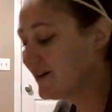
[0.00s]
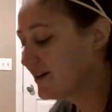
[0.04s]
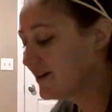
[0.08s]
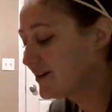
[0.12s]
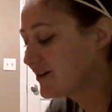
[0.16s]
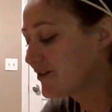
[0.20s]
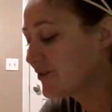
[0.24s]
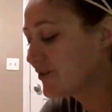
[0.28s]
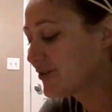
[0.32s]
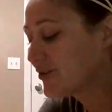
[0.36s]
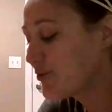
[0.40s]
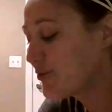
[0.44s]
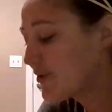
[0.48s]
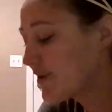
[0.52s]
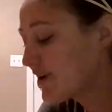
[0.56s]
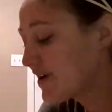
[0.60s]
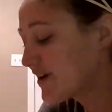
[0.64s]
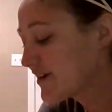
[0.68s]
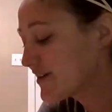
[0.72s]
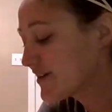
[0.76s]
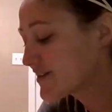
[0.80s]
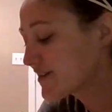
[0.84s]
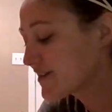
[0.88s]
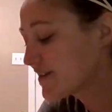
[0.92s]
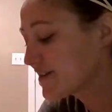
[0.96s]
don't know why
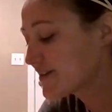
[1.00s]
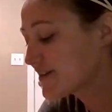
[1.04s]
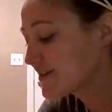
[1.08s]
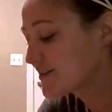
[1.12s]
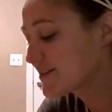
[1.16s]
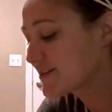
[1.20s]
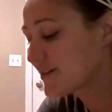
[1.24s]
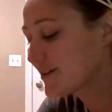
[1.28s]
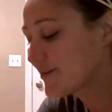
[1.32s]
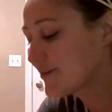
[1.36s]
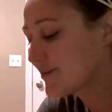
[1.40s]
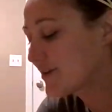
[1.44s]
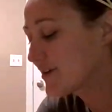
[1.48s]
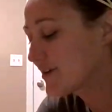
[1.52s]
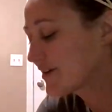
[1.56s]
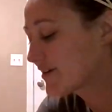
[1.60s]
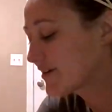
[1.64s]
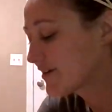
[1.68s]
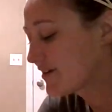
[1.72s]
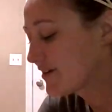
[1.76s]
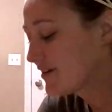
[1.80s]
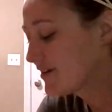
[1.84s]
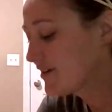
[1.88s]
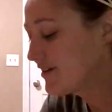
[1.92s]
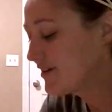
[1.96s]
it's on his stomach,
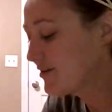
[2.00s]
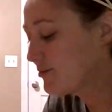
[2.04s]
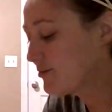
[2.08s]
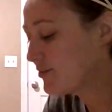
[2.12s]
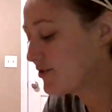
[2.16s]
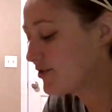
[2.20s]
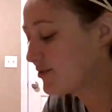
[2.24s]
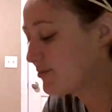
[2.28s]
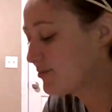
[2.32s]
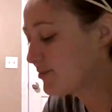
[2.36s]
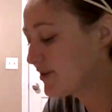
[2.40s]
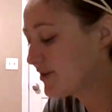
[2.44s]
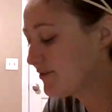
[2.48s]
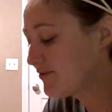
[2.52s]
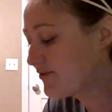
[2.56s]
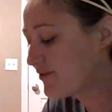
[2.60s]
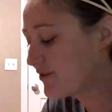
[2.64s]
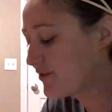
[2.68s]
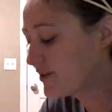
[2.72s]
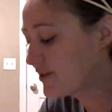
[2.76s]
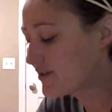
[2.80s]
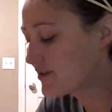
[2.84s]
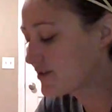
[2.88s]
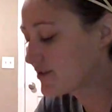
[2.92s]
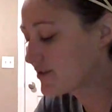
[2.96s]
but my
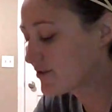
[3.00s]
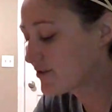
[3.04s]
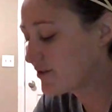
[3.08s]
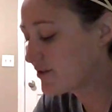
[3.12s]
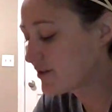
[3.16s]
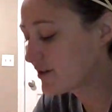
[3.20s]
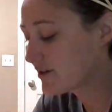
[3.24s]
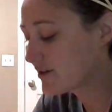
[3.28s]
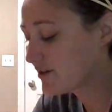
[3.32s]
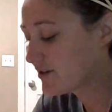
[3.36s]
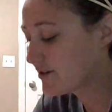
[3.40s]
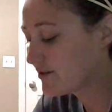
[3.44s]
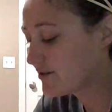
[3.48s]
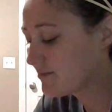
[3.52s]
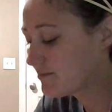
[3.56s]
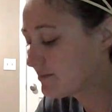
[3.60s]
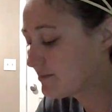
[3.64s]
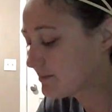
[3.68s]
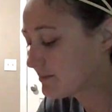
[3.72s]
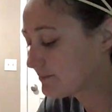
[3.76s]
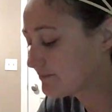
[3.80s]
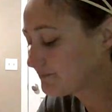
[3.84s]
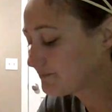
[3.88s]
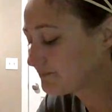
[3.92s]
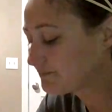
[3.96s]
foot is crooked.
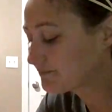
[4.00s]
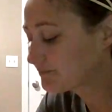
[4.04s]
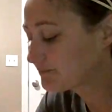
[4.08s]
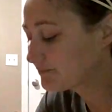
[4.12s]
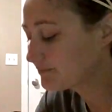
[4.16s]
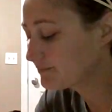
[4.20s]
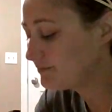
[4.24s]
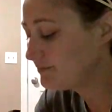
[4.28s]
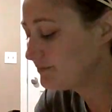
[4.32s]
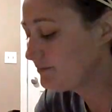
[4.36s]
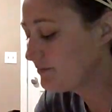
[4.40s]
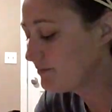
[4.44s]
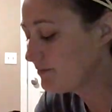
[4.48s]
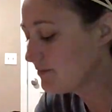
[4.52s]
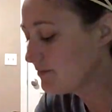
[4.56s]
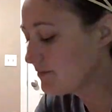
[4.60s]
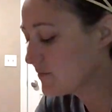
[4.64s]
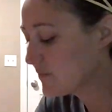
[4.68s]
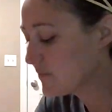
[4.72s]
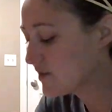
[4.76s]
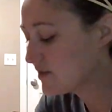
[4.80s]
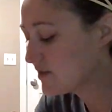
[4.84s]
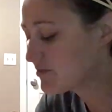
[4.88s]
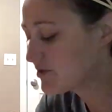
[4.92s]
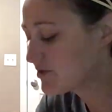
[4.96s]

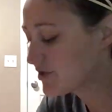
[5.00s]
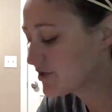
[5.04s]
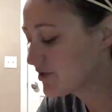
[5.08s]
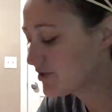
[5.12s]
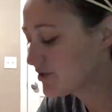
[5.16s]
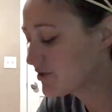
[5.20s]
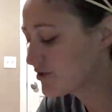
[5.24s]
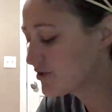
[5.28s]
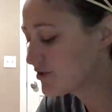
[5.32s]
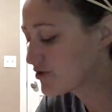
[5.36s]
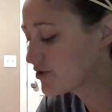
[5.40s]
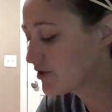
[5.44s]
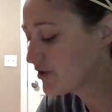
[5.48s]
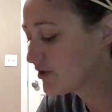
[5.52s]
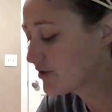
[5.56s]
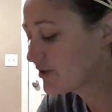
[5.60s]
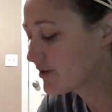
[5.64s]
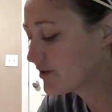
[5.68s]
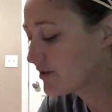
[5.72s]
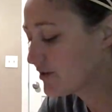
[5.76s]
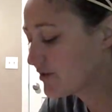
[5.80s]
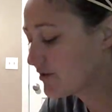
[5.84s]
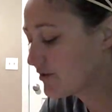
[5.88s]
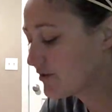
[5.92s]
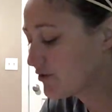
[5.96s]
I'm just going to draw it
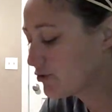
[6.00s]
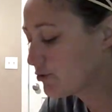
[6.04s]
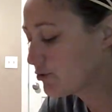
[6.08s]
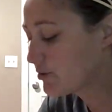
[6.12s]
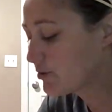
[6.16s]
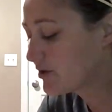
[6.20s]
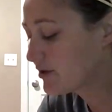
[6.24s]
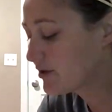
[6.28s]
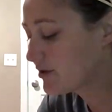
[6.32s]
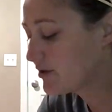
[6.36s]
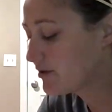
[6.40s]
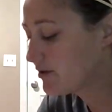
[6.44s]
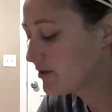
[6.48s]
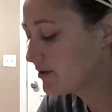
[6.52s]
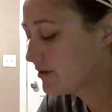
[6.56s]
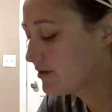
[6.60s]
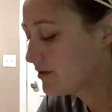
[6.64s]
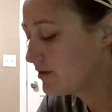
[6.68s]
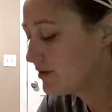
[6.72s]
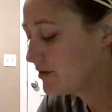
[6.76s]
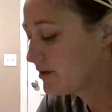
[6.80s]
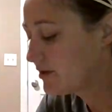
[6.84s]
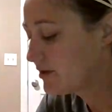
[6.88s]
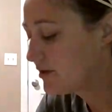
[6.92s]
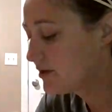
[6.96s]
in a little bit
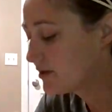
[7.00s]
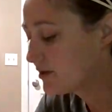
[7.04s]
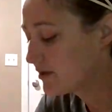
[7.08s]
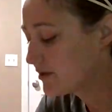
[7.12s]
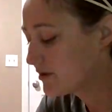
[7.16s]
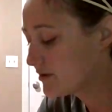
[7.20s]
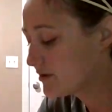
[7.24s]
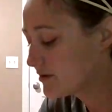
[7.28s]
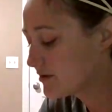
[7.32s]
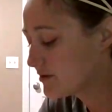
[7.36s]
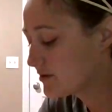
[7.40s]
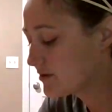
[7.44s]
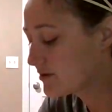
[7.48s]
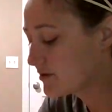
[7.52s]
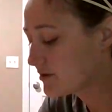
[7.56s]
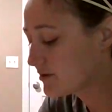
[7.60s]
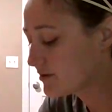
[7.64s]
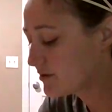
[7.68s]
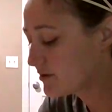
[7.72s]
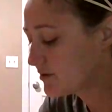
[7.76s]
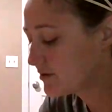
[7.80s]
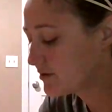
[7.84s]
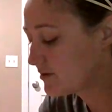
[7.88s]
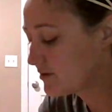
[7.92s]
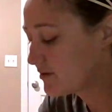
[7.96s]
because
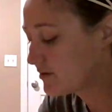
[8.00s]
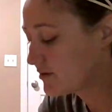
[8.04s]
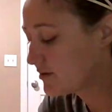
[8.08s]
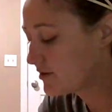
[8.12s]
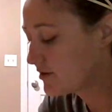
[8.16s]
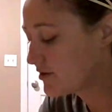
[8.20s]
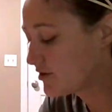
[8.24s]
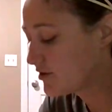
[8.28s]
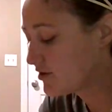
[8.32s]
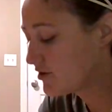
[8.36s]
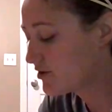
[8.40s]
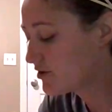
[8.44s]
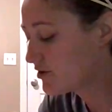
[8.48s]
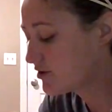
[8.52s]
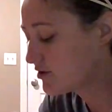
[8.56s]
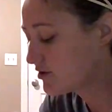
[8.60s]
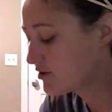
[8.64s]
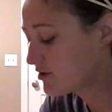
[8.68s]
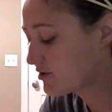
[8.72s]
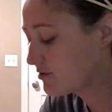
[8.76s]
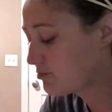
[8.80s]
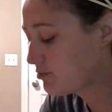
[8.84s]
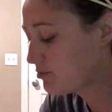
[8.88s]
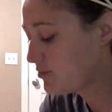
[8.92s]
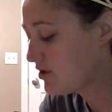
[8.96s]
it
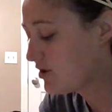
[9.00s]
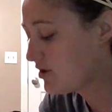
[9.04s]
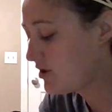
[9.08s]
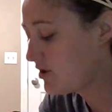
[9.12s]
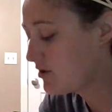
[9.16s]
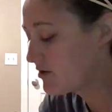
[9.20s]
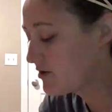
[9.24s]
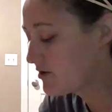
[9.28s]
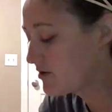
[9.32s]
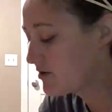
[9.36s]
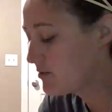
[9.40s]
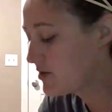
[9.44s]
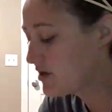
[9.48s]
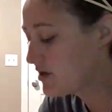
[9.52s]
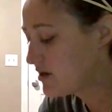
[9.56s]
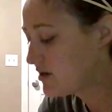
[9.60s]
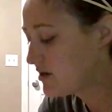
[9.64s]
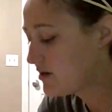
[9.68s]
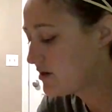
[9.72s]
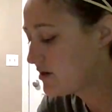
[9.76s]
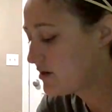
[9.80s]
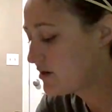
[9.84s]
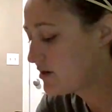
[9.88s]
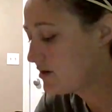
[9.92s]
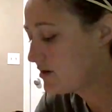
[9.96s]
bothered
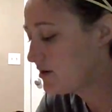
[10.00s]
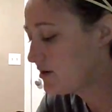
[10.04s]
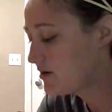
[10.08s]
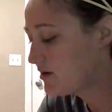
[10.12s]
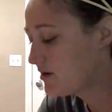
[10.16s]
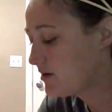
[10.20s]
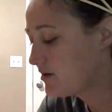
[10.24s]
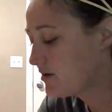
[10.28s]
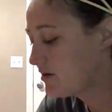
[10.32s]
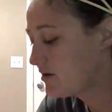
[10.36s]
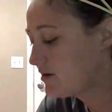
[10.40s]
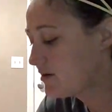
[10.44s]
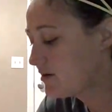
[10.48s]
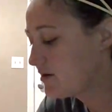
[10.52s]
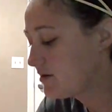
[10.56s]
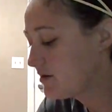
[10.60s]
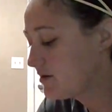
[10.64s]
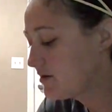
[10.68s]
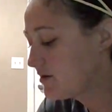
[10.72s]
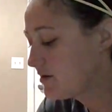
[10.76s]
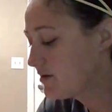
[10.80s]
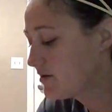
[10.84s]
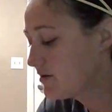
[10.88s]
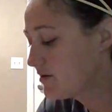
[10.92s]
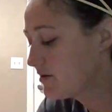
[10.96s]
me.
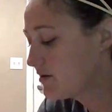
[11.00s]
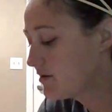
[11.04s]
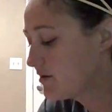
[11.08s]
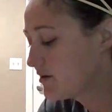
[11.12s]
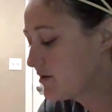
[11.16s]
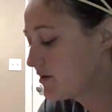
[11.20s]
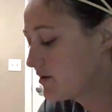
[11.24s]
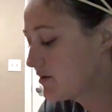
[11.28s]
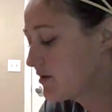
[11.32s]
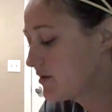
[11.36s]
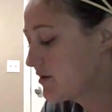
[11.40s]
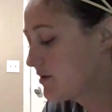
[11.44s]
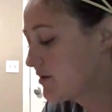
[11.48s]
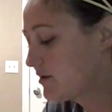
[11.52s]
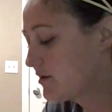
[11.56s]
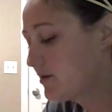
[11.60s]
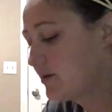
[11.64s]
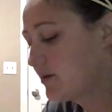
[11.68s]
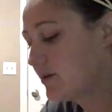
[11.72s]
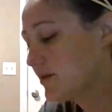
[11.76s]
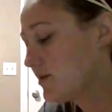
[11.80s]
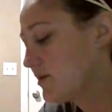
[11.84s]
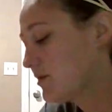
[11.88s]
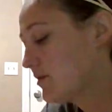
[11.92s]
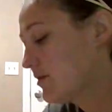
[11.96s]

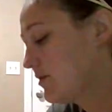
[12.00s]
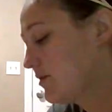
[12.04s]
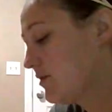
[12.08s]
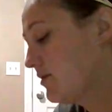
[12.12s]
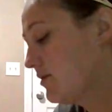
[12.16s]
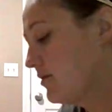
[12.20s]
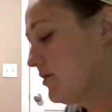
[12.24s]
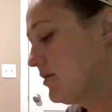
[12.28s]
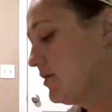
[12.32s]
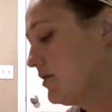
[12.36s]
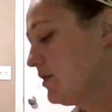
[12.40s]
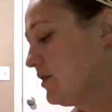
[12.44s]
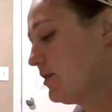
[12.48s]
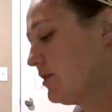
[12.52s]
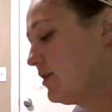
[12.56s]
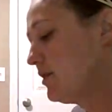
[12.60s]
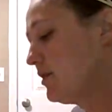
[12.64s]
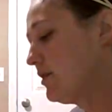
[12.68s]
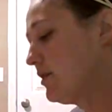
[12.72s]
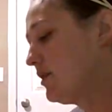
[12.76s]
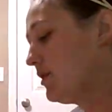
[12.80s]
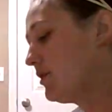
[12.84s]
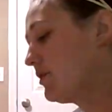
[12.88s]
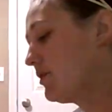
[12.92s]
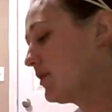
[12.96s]
There.
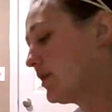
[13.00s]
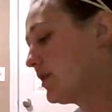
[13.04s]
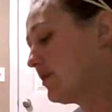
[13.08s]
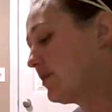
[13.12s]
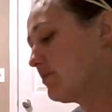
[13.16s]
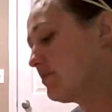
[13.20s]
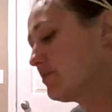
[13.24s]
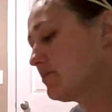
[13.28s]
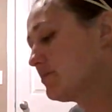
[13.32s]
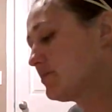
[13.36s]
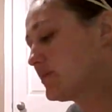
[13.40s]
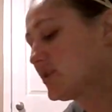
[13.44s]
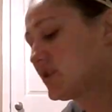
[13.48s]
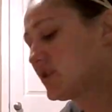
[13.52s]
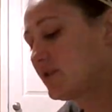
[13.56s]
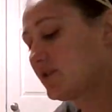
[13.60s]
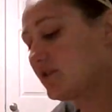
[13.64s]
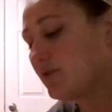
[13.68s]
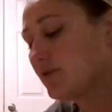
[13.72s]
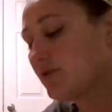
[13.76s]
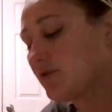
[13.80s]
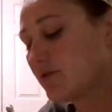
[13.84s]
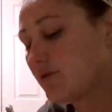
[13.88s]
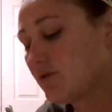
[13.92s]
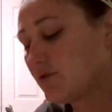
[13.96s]
Okay,
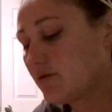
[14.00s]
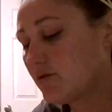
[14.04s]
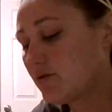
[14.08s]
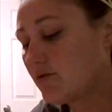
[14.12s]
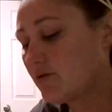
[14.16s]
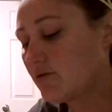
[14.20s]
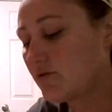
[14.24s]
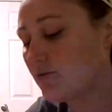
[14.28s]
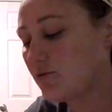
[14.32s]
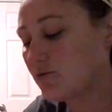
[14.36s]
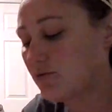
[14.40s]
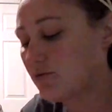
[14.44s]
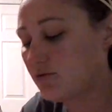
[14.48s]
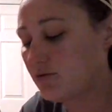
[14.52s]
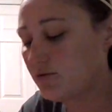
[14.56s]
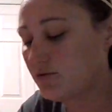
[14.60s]
so